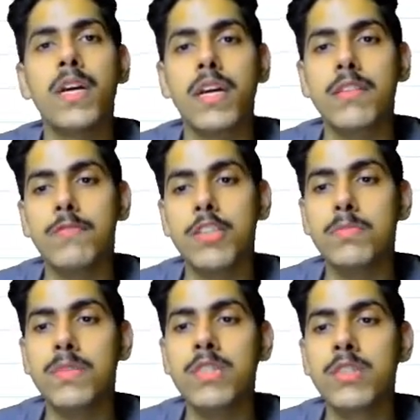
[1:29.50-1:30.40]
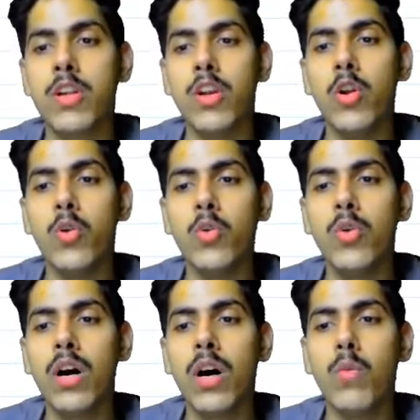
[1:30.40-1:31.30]
which means low
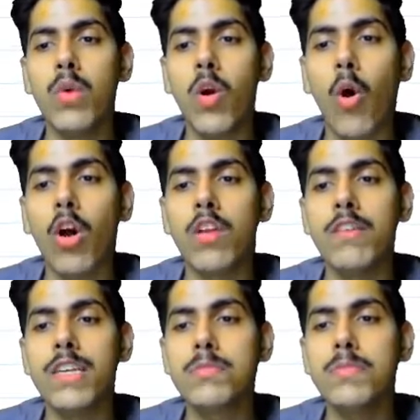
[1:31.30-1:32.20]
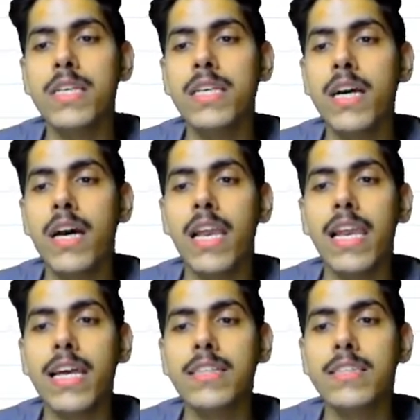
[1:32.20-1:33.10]
will always be
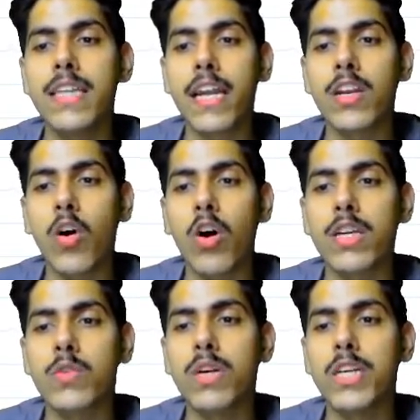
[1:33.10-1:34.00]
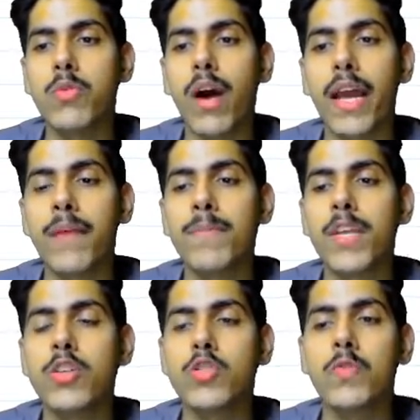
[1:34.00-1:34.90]
less than or equal to high.
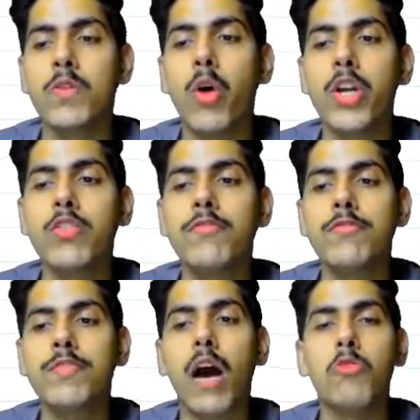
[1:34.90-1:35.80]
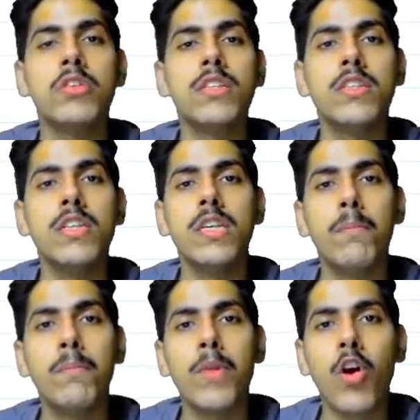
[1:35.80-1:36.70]
So we want to count the
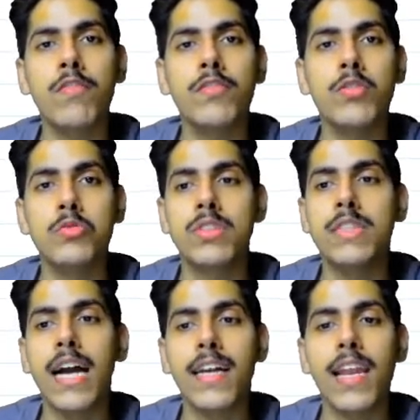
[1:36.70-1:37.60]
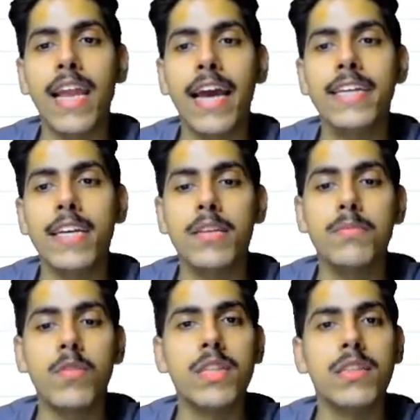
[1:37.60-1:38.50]
number of nodes that are lying in
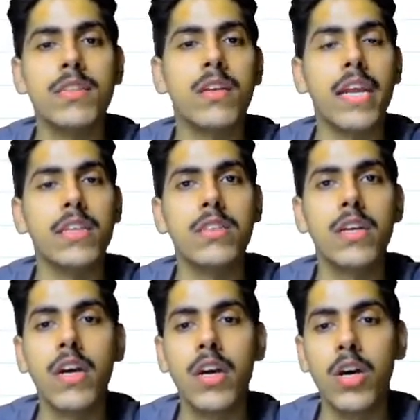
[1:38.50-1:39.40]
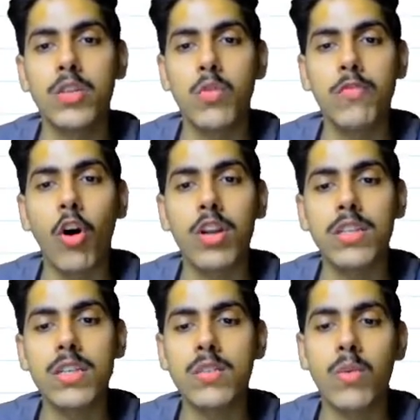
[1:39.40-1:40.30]
between this range. So for
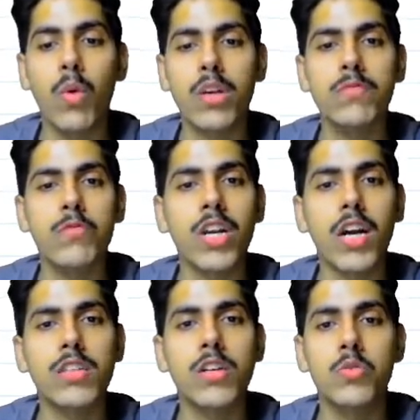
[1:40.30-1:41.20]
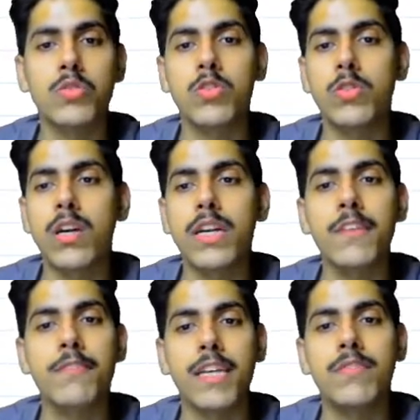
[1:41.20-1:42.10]
this, what are the nodes? So
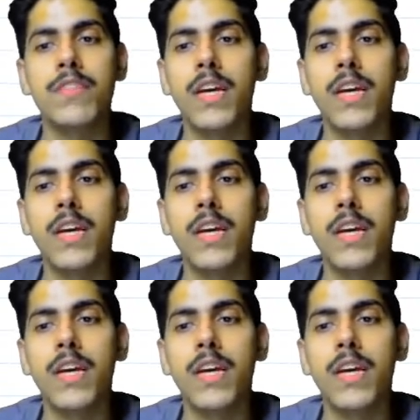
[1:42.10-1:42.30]
35